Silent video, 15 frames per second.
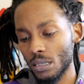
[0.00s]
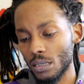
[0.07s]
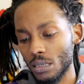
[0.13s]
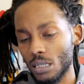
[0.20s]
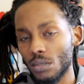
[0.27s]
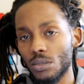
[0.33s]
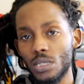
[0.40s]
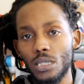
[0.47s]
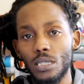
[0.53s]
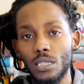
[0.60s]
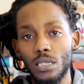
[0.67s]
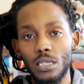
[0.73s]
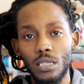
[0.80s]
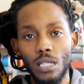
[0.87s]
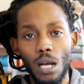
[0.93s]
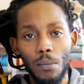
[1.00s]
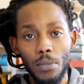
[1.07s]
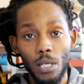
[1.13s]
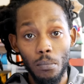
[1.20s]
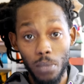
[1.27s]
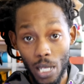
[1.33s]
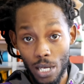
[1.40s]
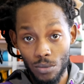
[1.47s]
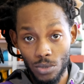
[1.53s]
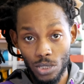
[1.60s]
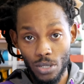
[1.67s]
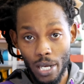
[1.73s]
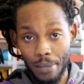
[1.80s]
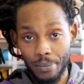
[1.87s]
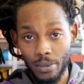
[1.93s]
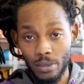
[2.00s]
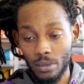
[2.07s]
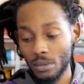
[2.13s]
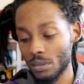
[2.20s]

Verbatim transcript: so shit, is it gonna be a black one dropping?